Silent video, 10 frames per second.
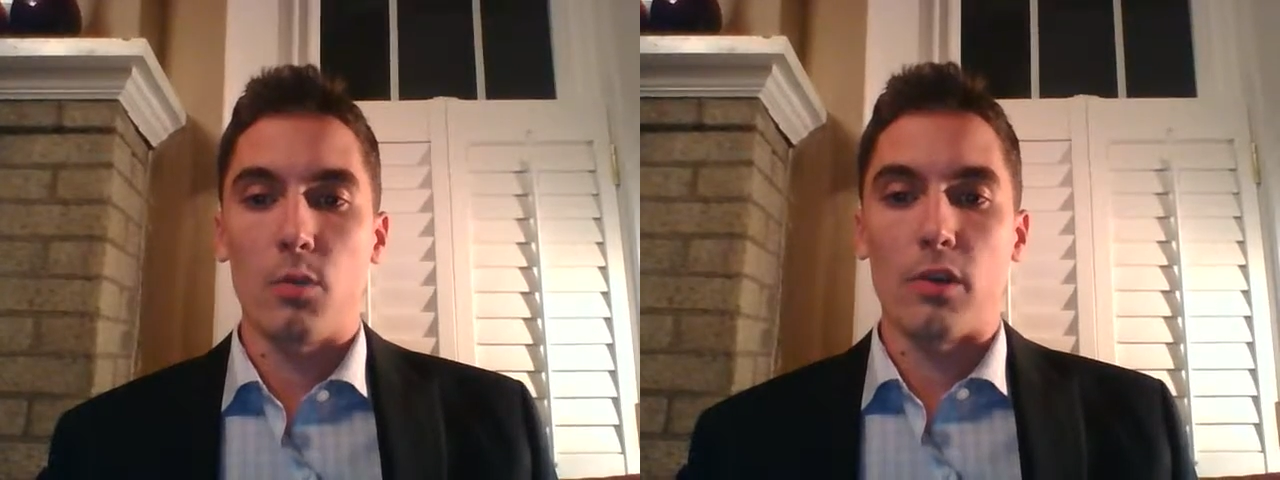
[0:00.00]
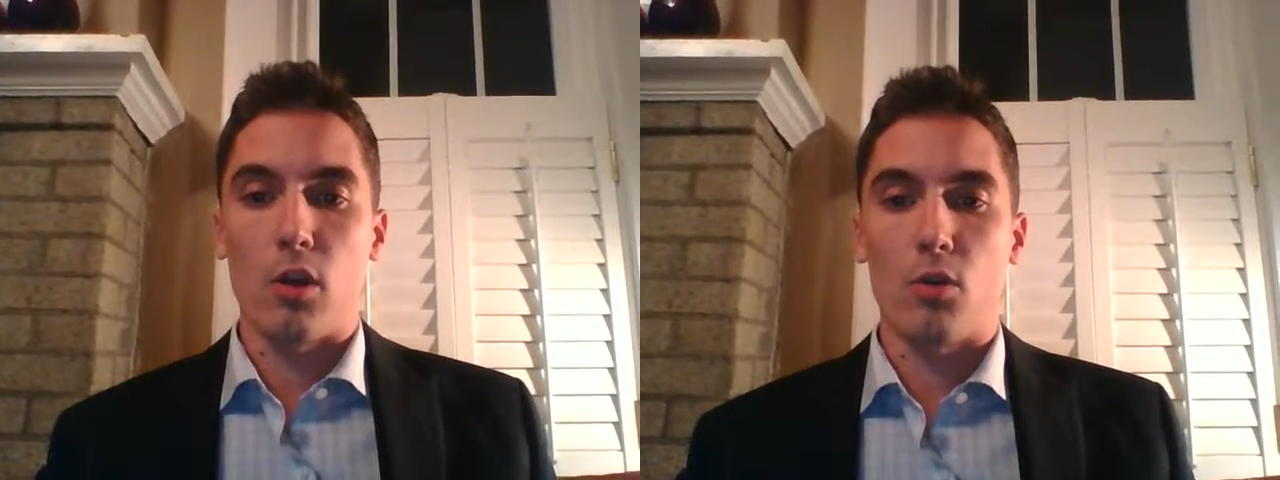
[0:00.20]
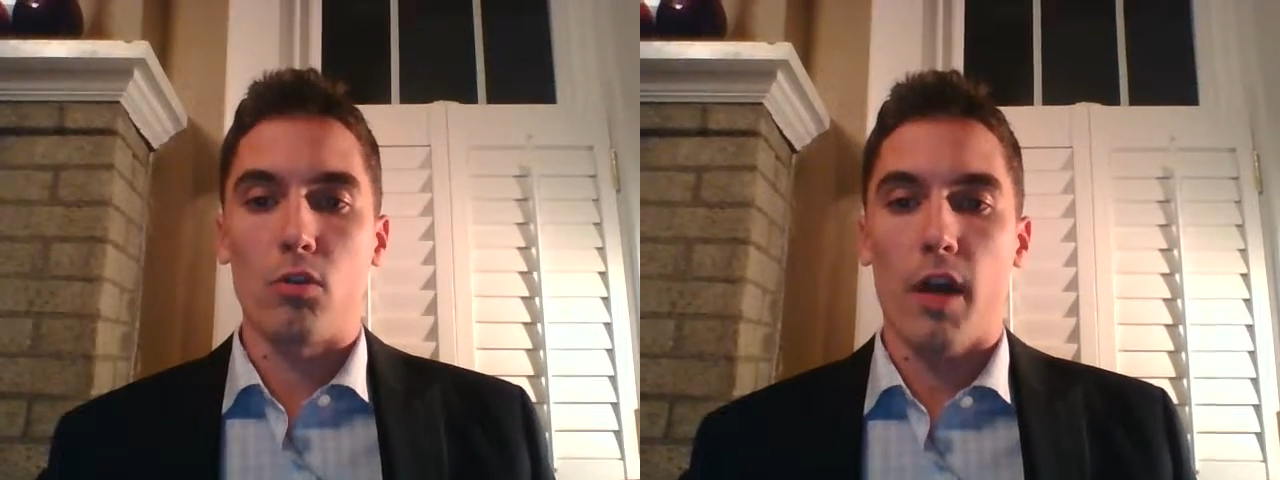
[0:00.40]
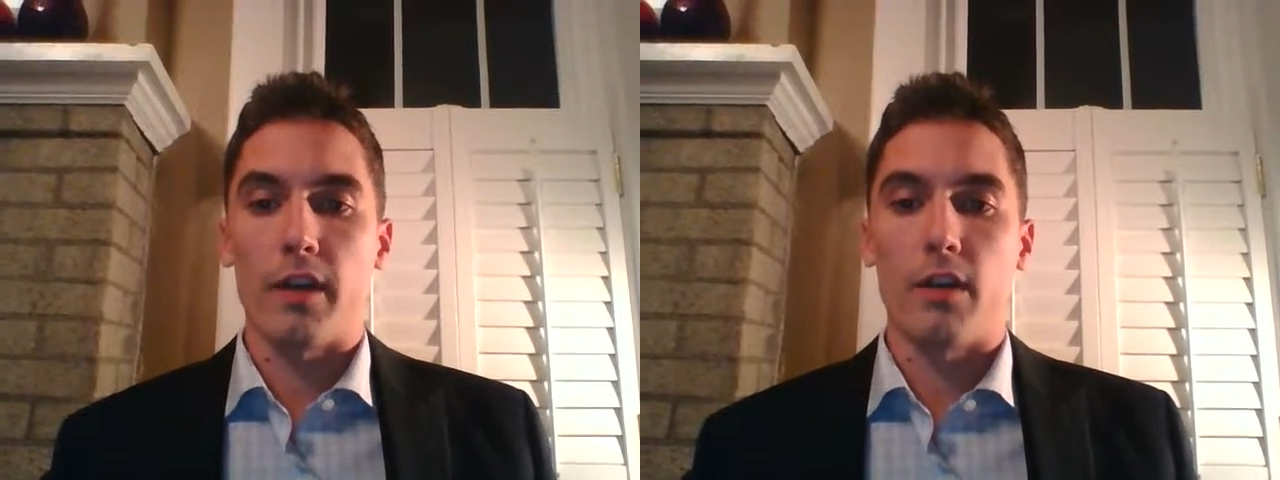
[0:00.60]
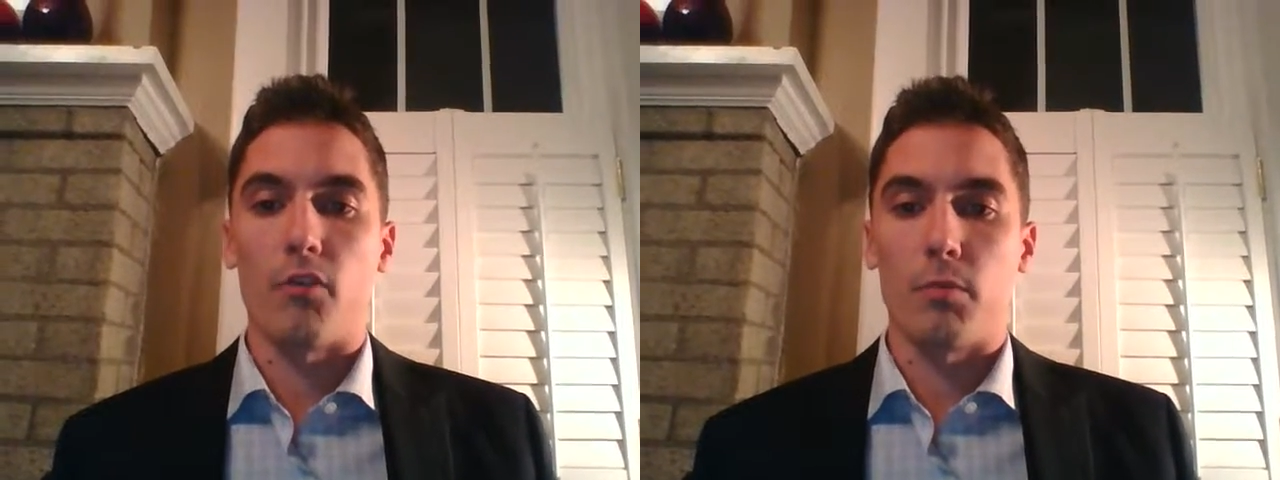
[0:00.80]
with local
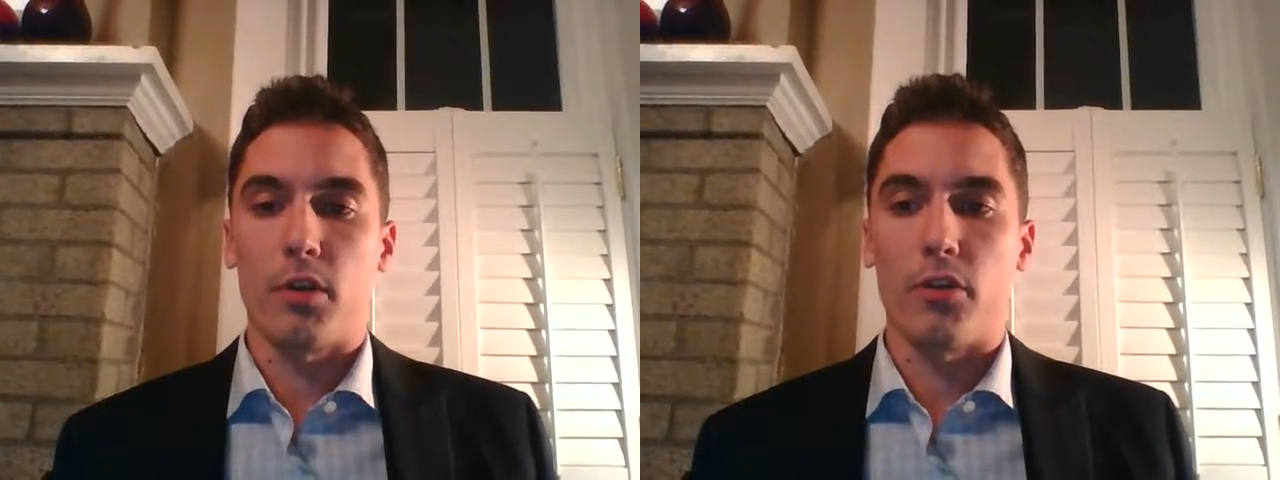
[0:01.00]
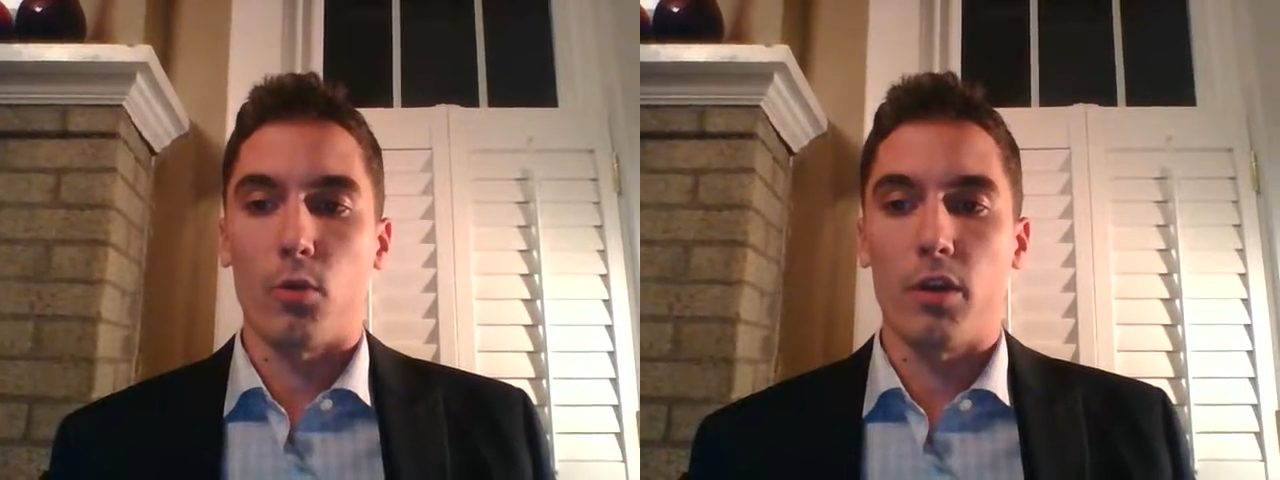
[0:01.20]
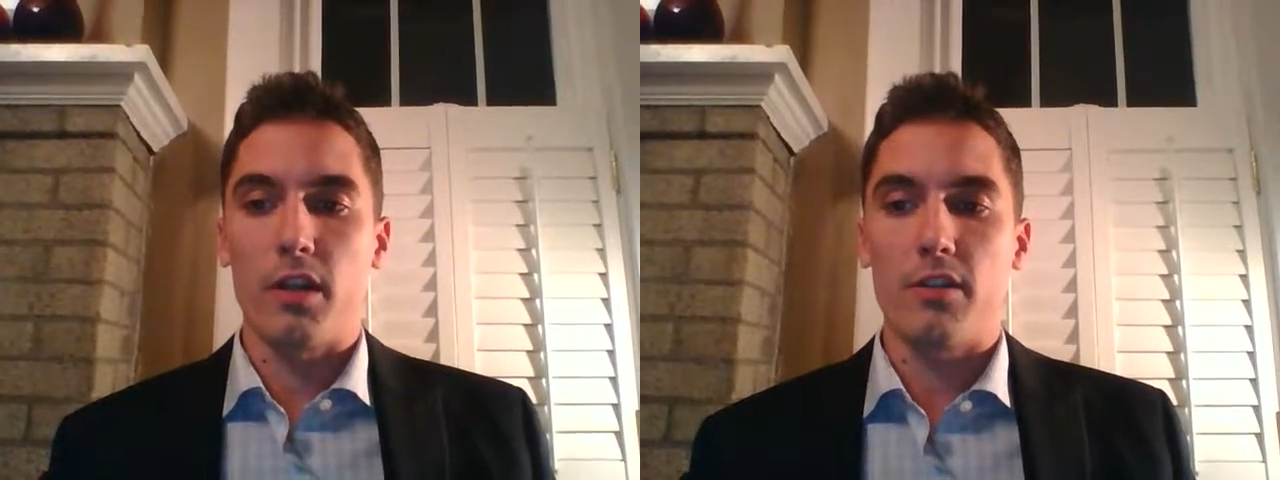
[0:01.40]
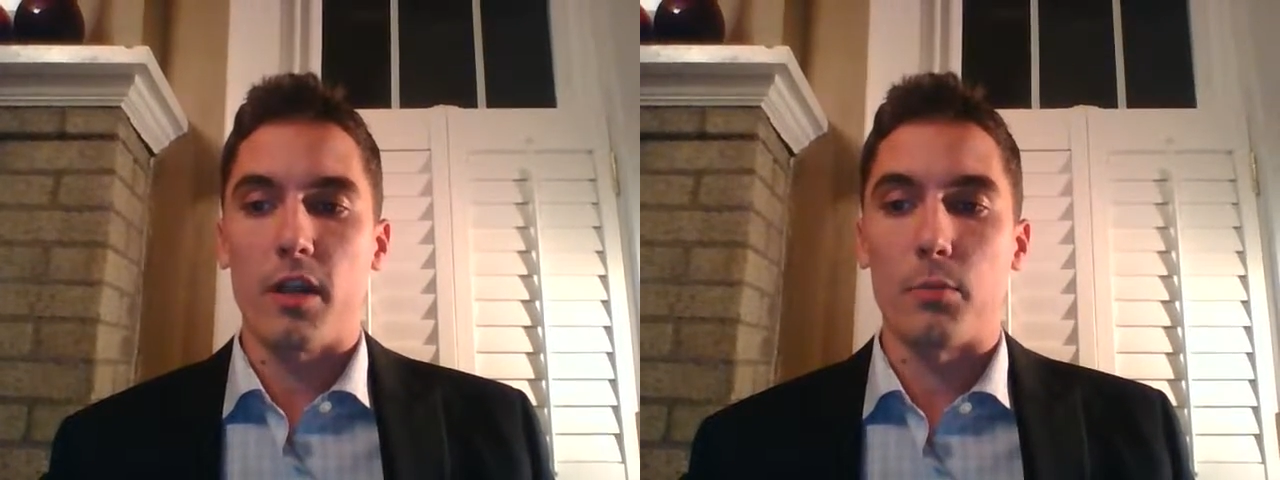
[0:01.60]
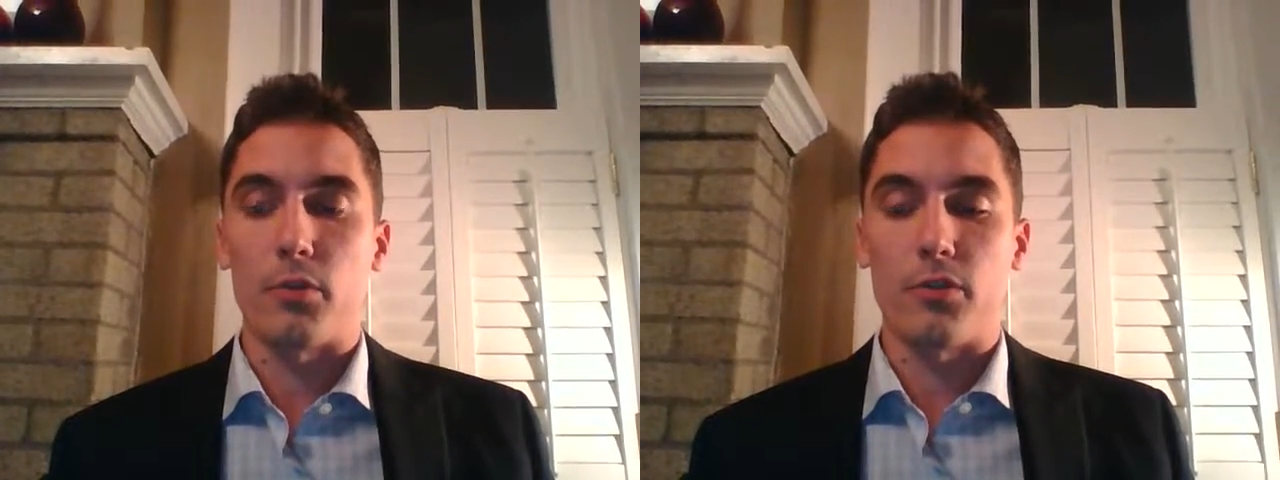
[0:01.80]
and government authorities
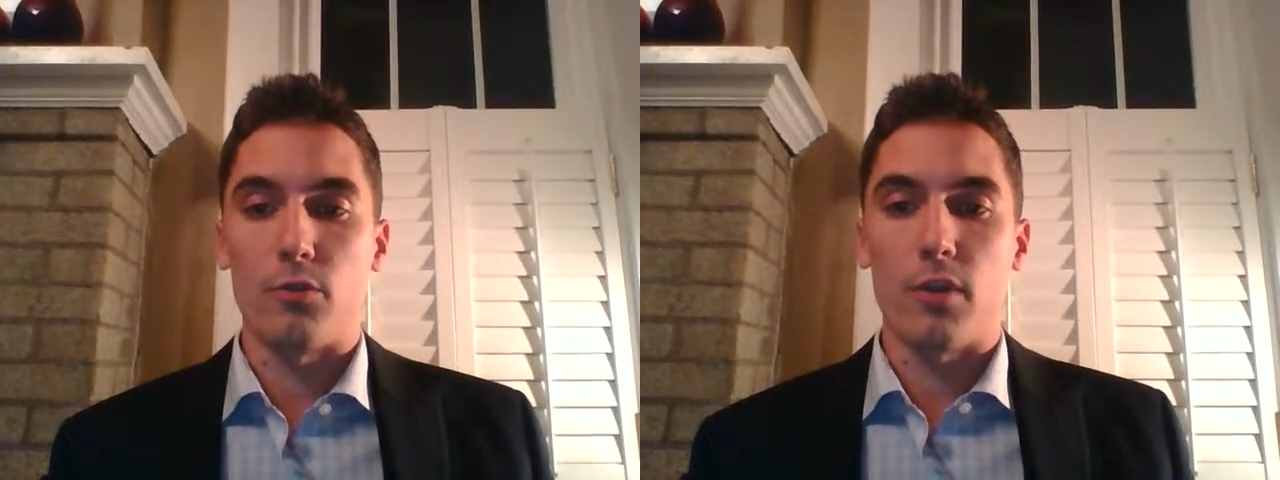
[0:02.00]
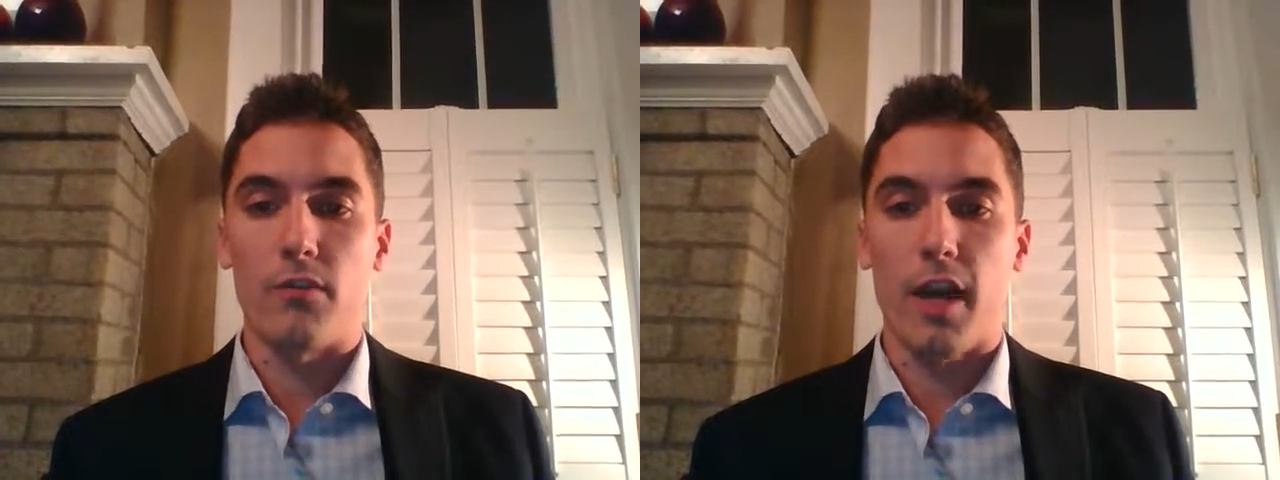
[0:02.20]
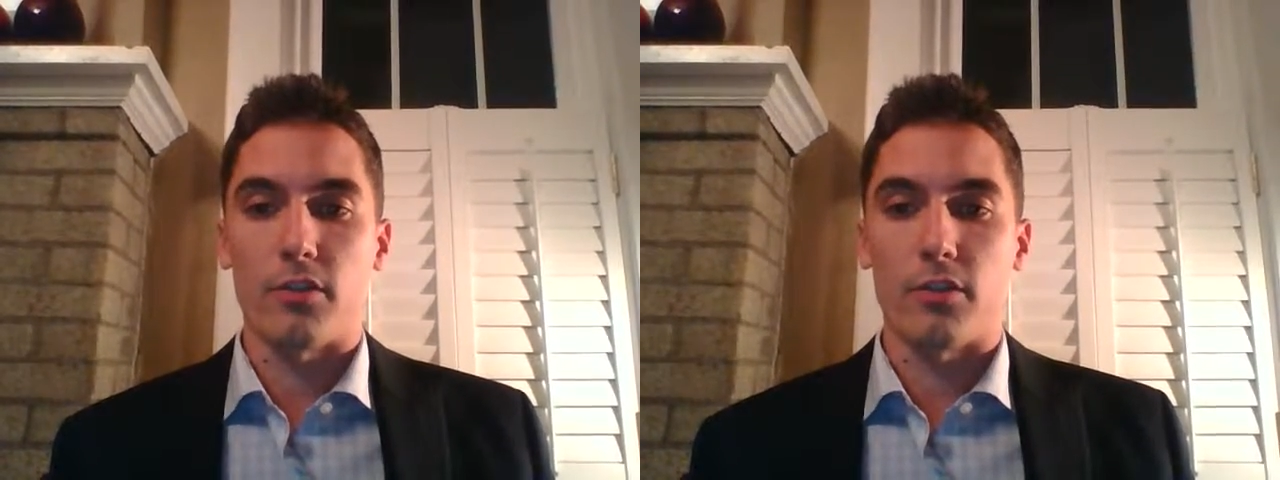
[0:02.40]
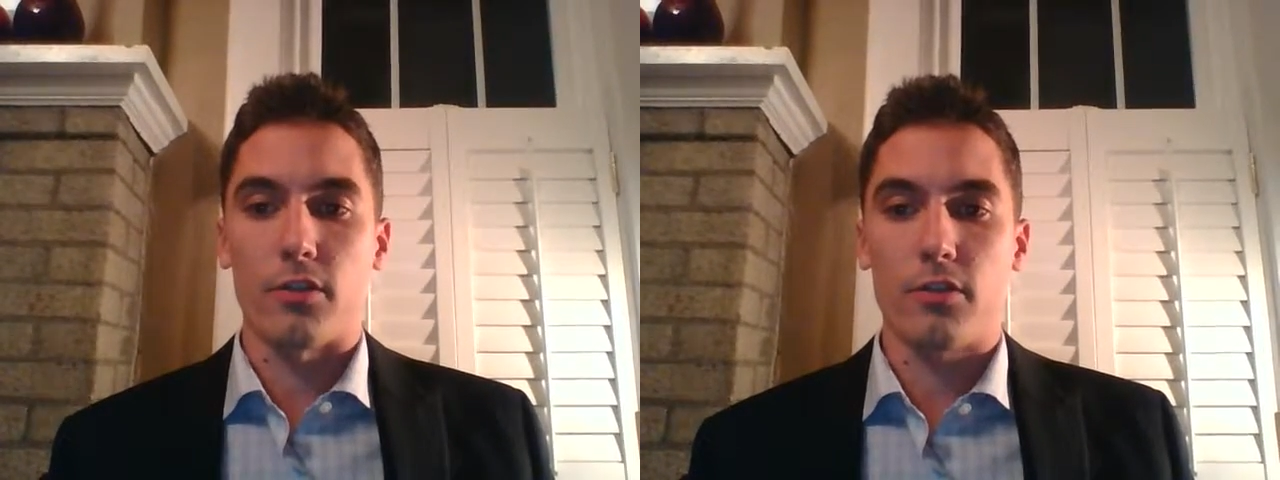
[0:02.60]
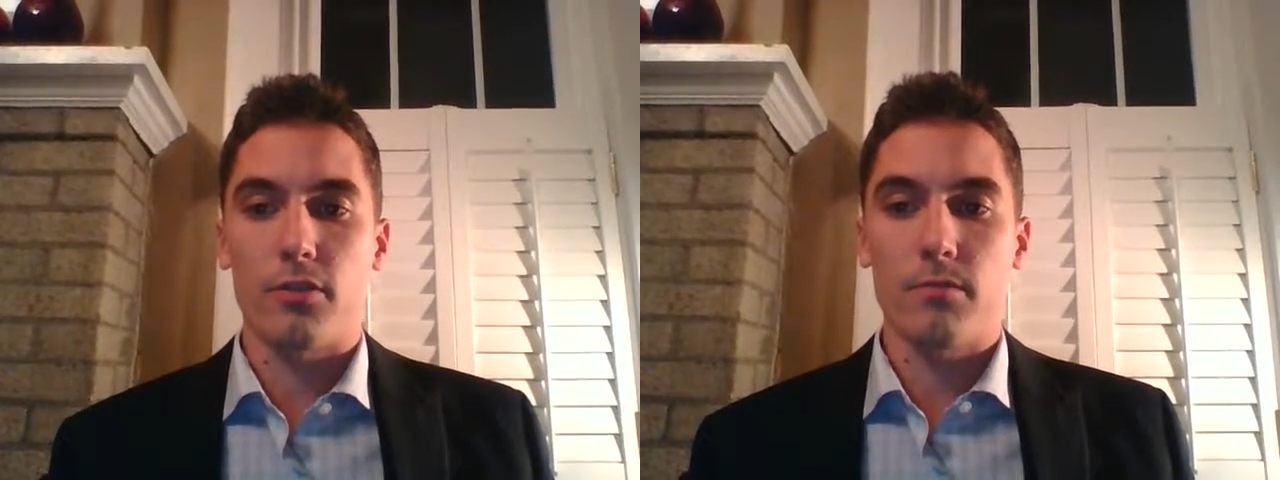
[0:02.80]
in pursuit of
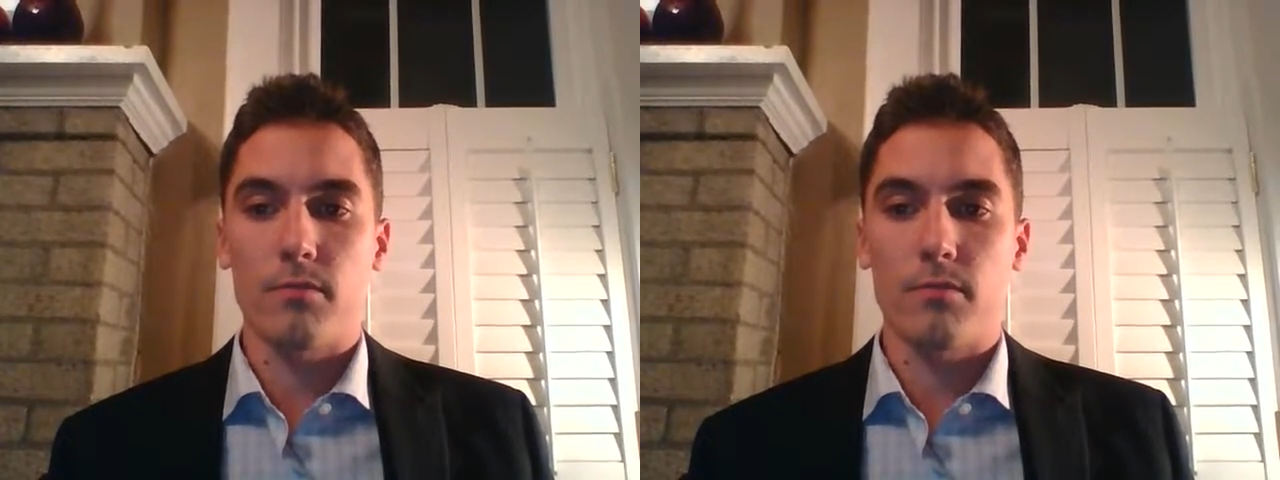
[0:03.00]
answers.